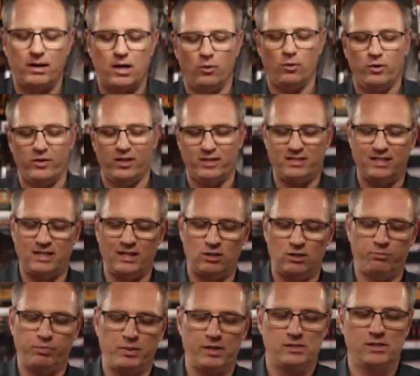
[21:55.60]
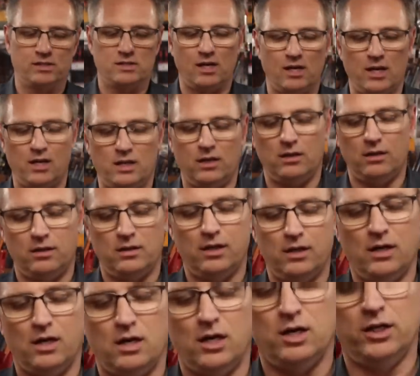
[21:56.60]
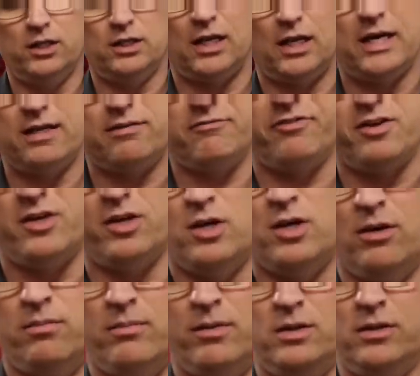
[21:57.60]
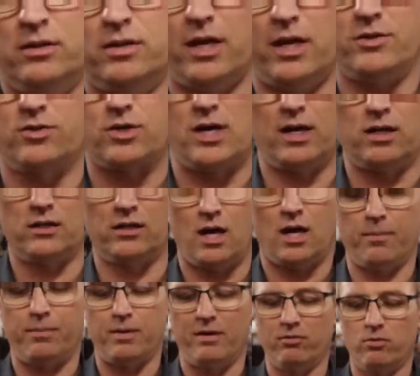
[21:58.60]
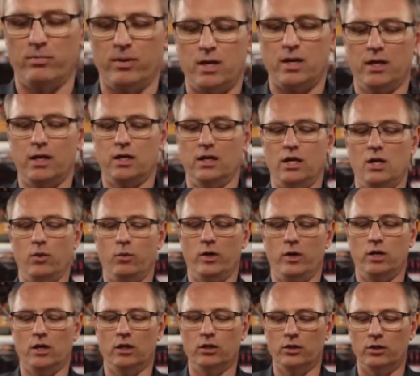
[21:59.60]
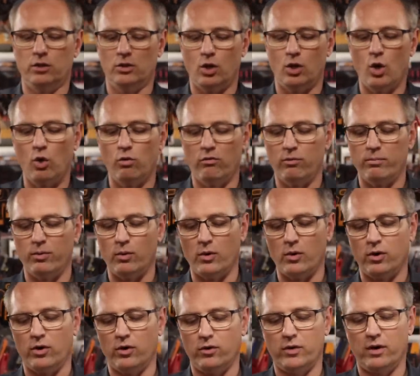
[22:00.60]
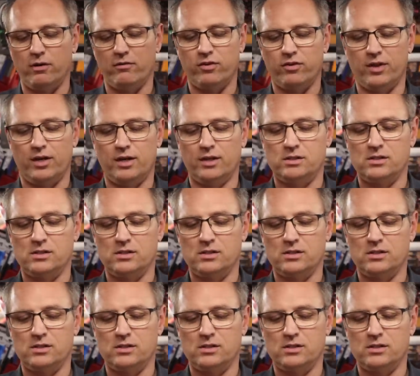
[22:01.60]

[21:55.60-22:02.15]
out with a 10 piece set. Unlike Vim, they try to top everybody and they went a little overboard on everything.